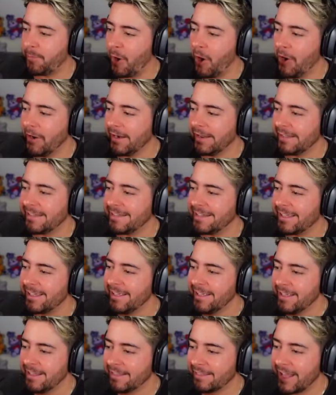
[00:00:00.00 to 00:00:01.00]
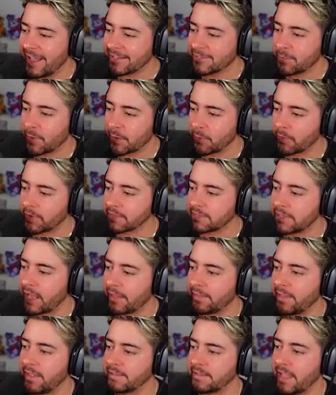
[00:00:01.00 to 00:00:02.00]
Bonnie. That's what I want to see.
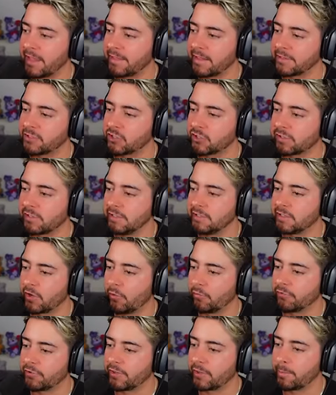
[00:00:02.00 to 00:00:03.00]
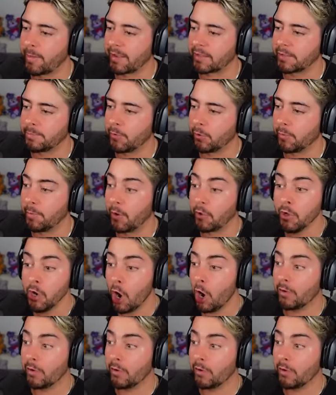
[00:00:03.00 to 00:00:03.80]
And that, yeah, that just leads onto the back of the bowling ball.